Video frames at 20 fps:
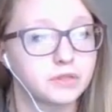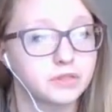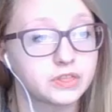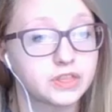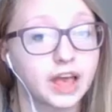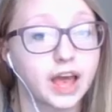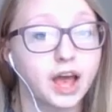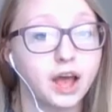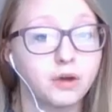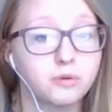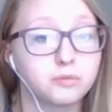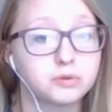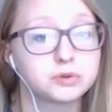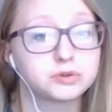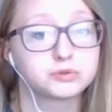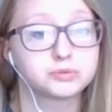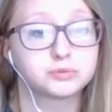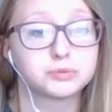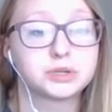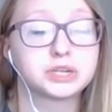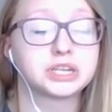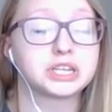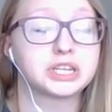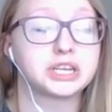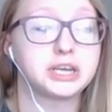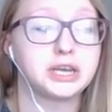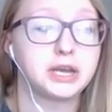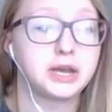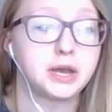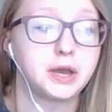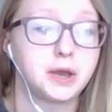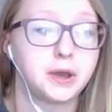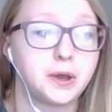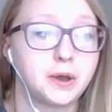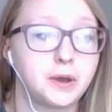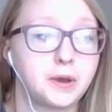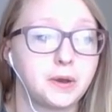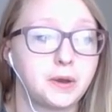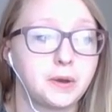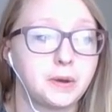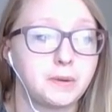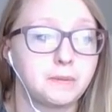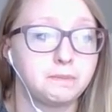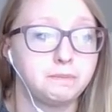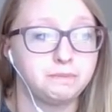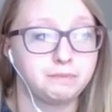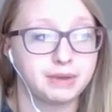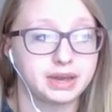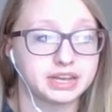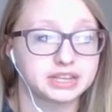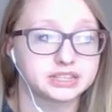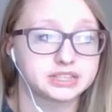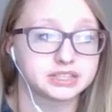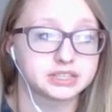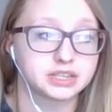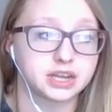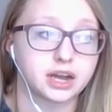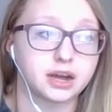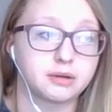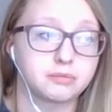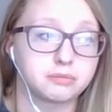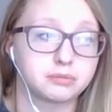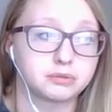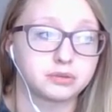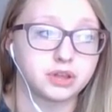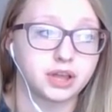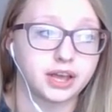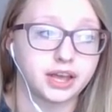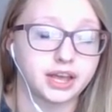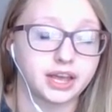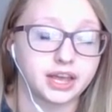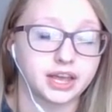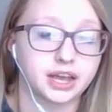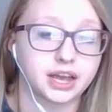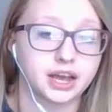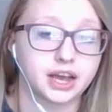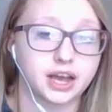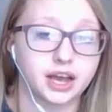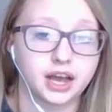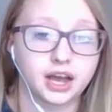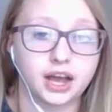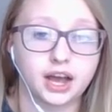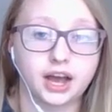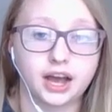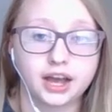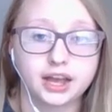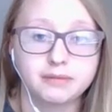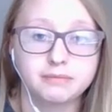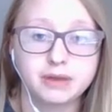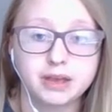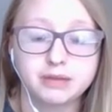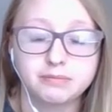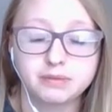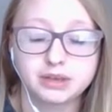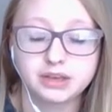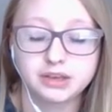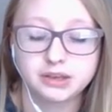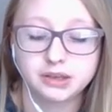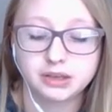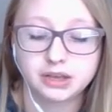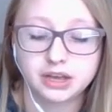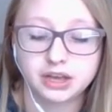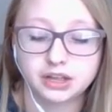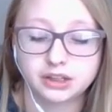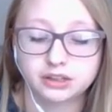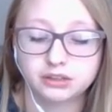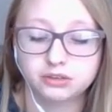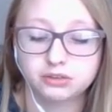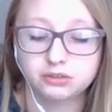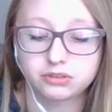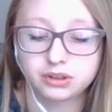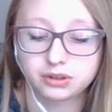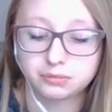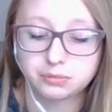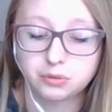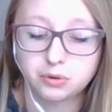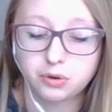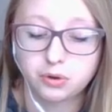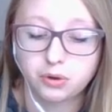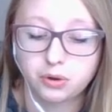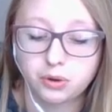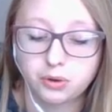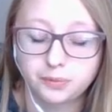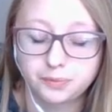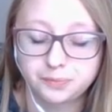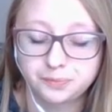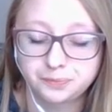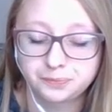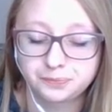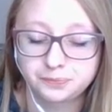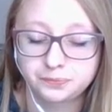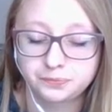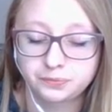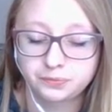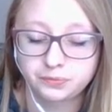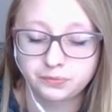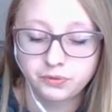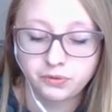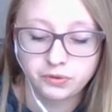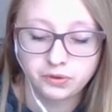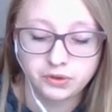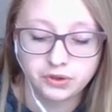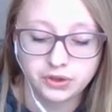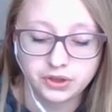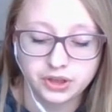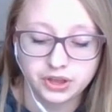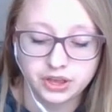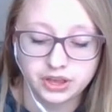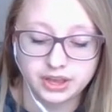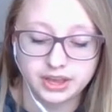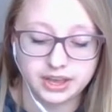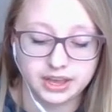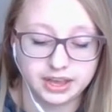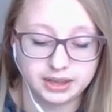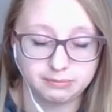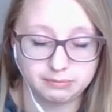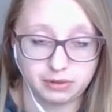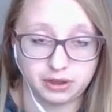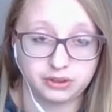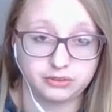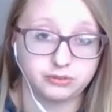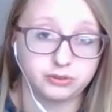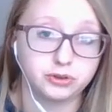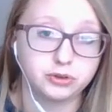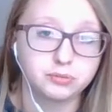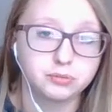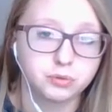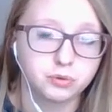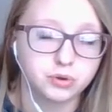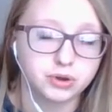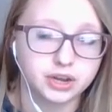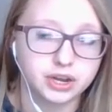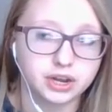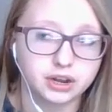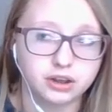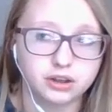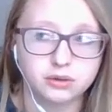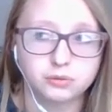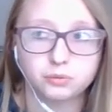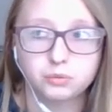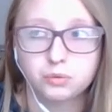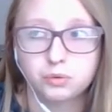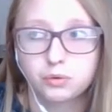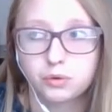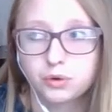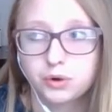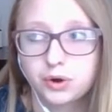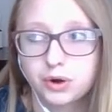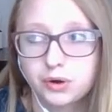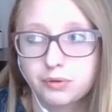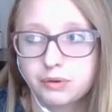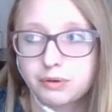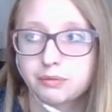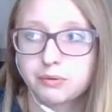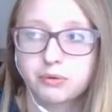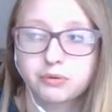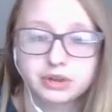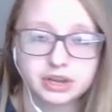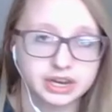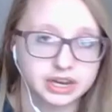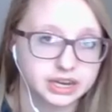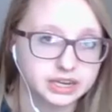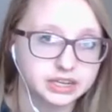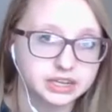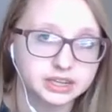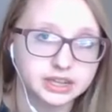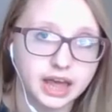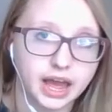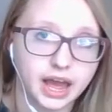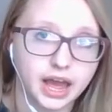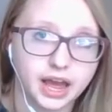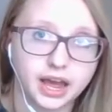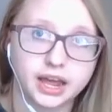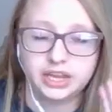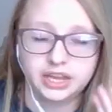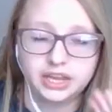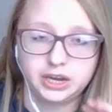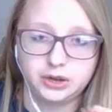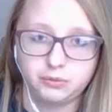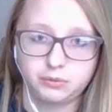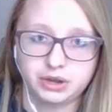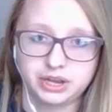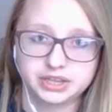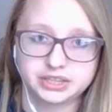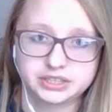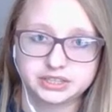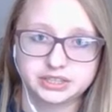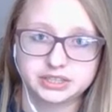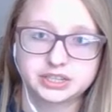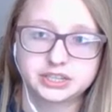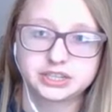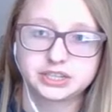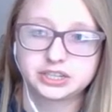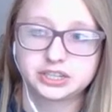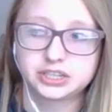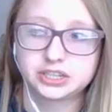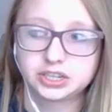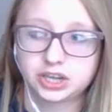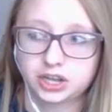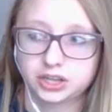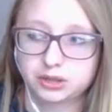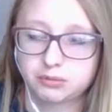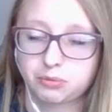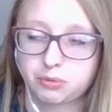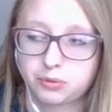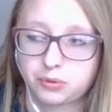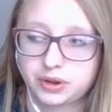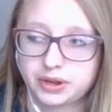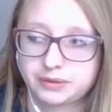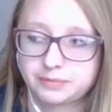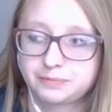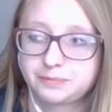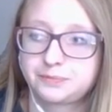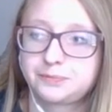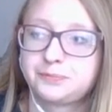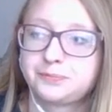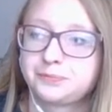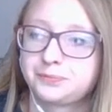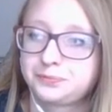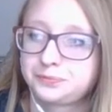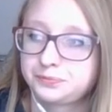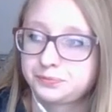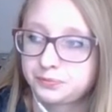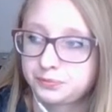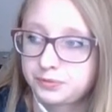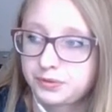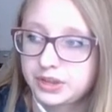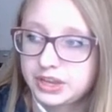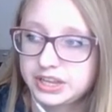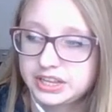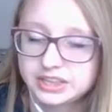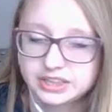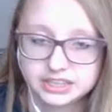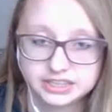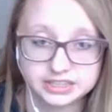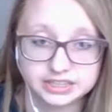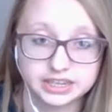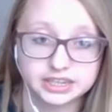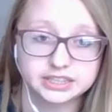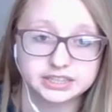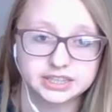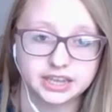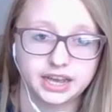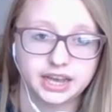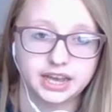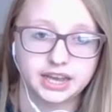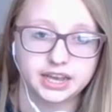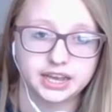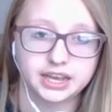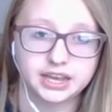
that was really messed up. Like, I may be a little liberal in my viewpoint on war. We won't get into that. Anyways, not the point. This essay,